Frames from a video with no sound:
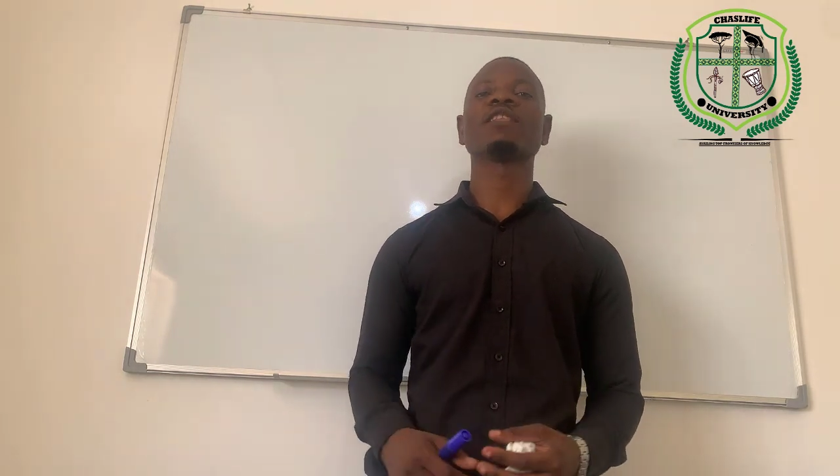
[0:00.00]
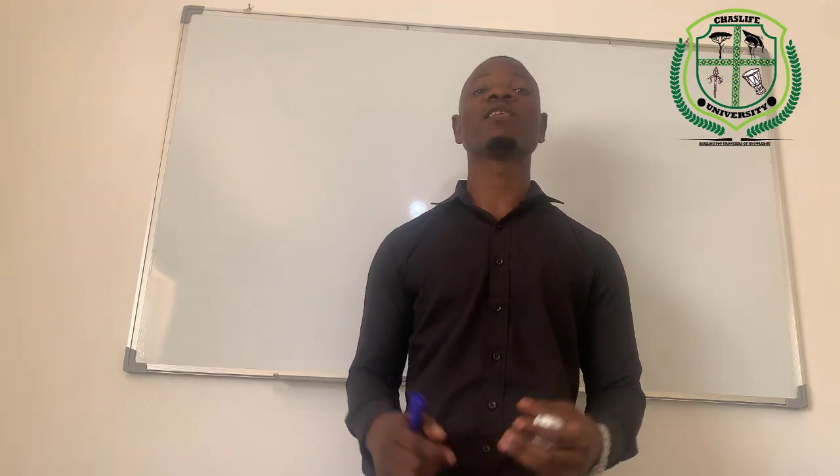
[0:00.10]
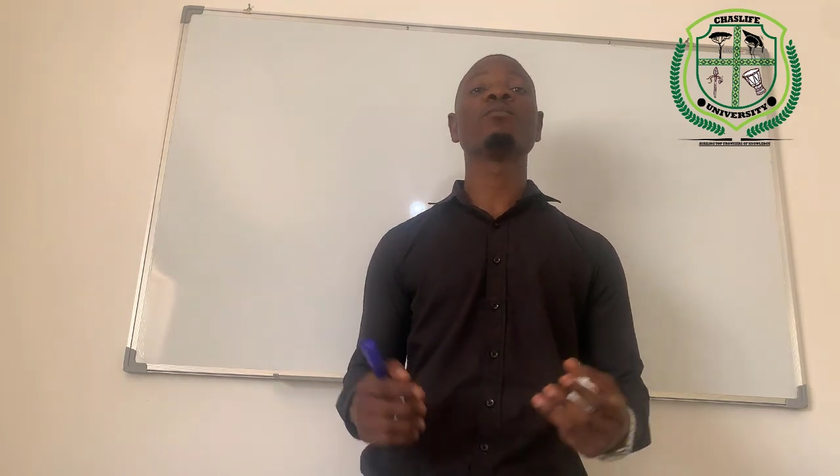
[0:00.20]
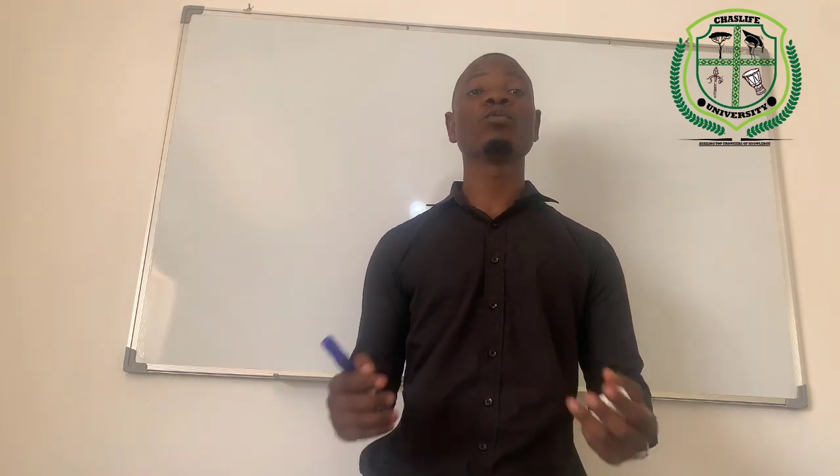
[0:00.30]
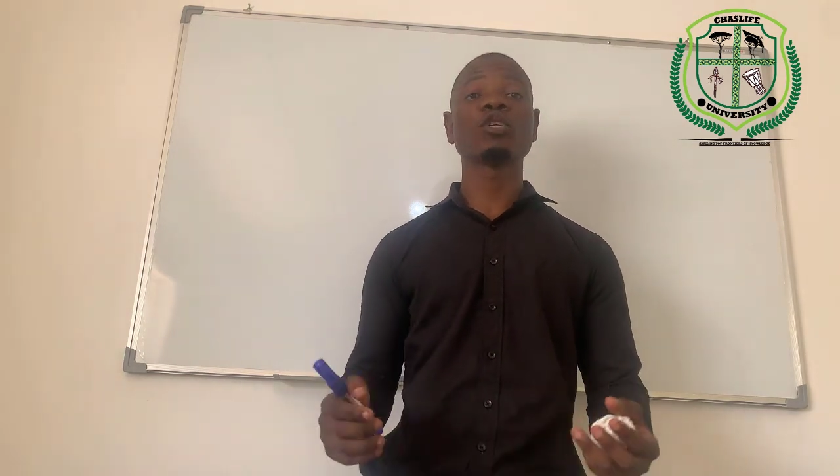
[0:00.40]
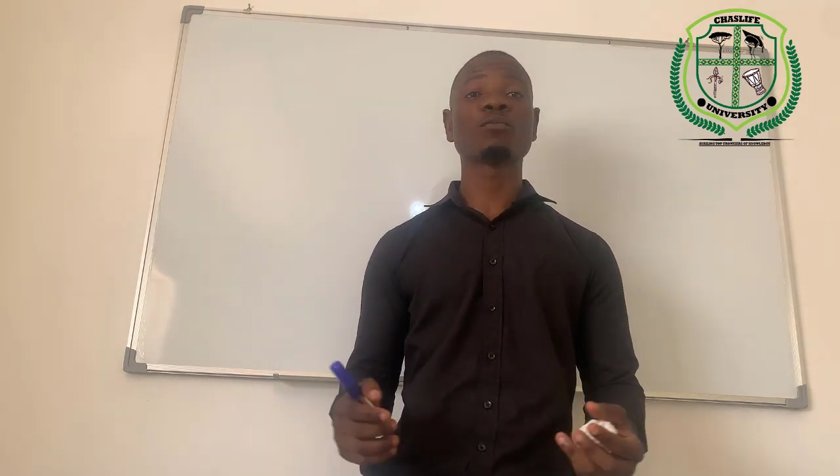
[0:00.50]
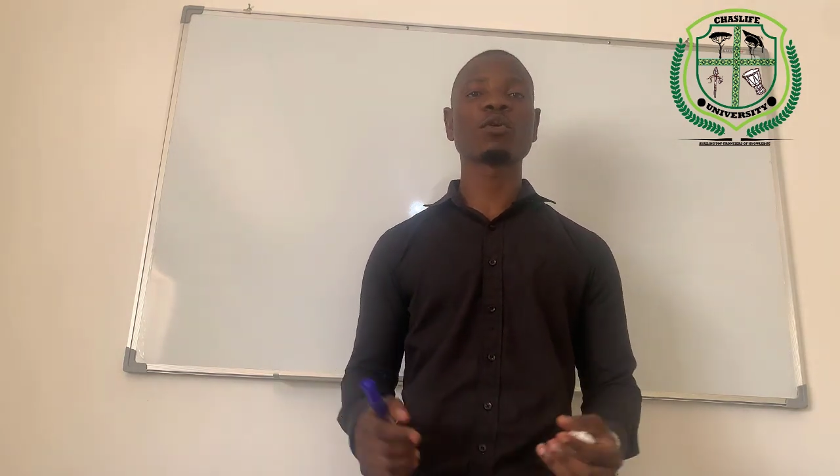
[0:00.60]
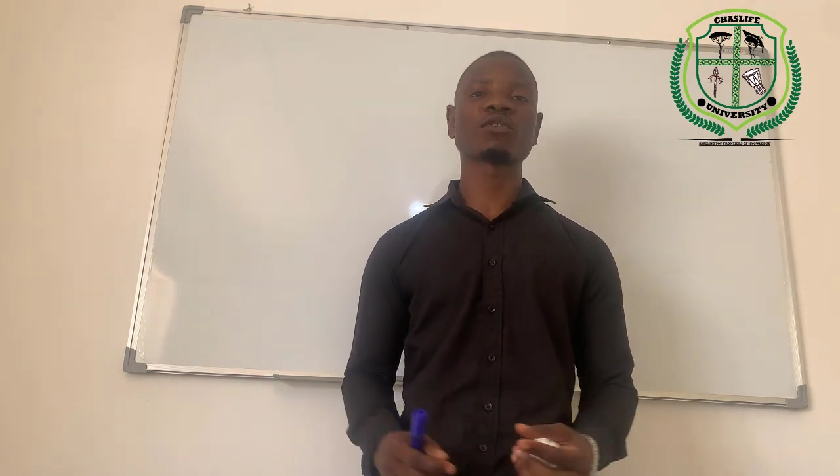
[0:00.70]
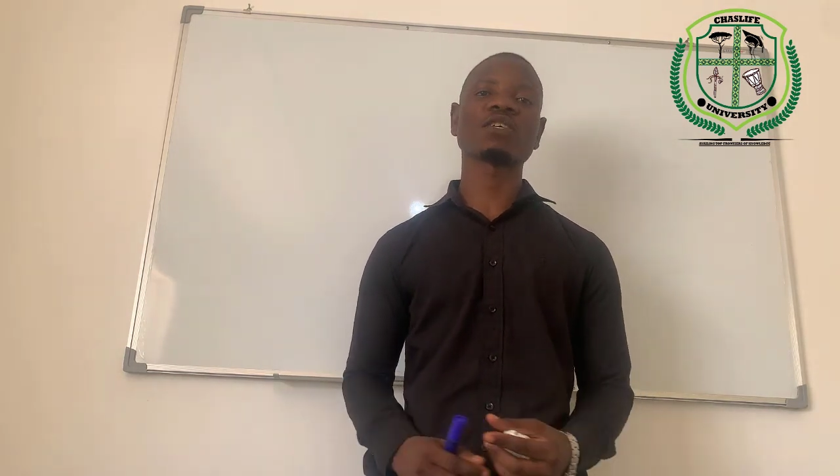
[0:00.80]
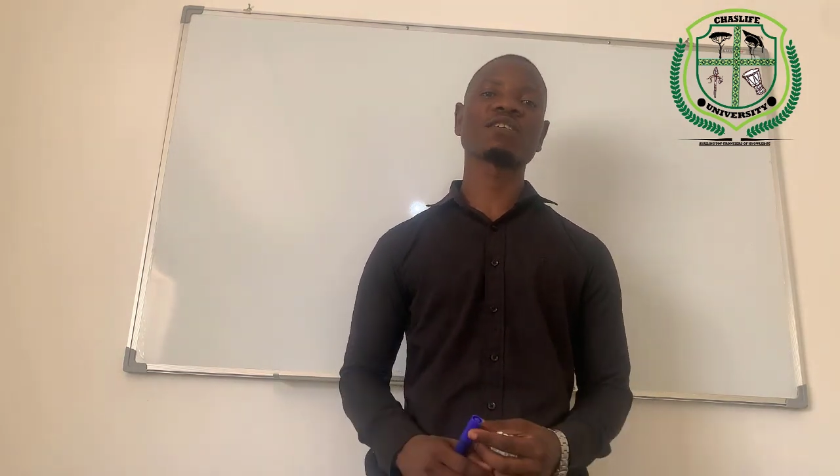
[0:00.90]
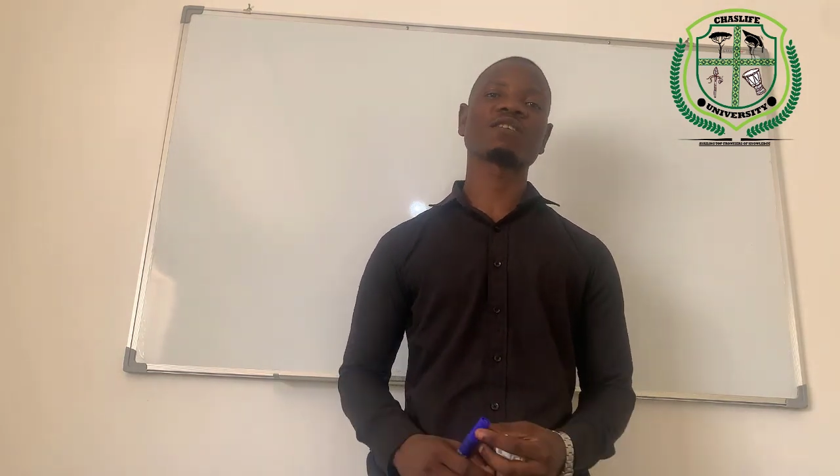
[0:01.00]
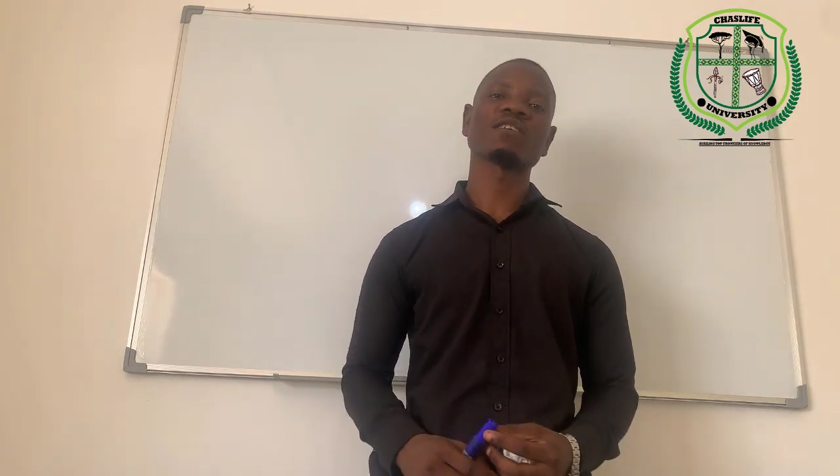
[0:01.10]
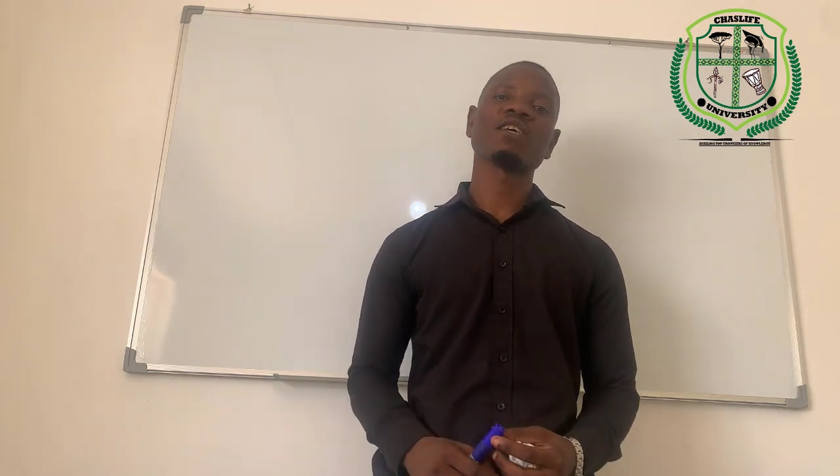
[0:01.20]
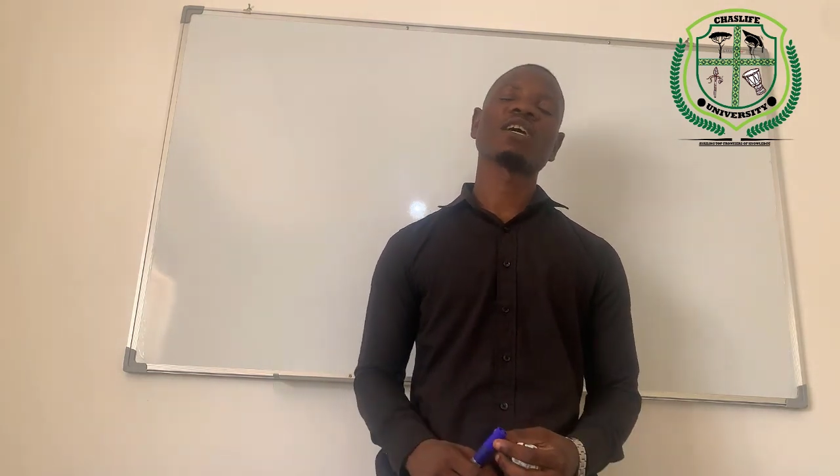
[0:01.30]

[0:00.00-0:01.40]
the boot process,